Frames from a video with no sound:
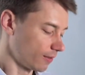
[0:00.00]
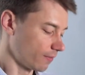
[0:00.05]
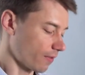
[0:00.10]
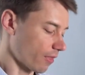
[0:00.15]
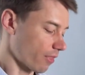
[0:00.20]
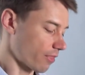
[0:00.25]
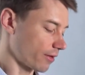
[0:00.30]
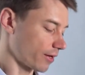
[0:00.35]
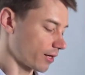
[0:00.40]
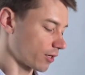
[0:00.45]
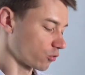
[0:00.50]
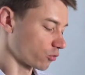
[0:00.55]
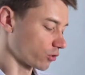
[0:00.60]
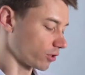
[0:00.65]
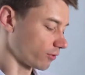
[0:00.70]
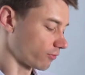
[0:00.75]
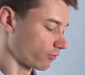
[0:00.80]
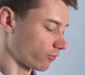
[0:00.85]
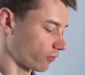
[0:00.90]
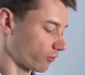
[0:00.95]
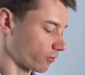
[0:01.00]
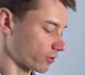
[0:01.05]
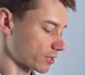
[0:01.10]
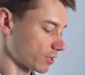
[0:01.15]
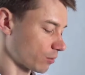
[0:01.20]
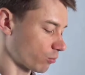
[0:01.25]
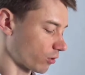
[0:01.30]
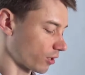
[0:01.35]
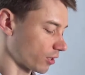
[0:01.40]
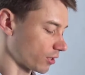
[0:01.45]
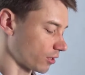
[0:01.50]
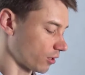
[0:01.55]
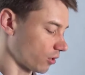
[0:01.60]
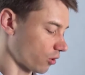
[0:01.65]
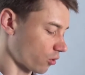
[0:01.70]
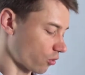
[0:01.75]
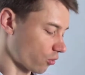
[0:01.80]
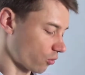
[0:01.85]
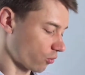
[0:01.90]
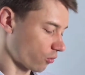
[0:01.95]
they are looking for someone
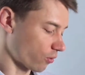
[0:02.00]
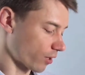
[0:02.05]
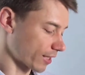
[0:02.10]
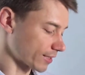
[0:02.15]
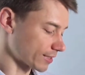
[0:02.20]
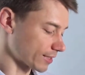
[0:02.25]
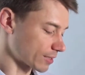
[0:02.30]
who has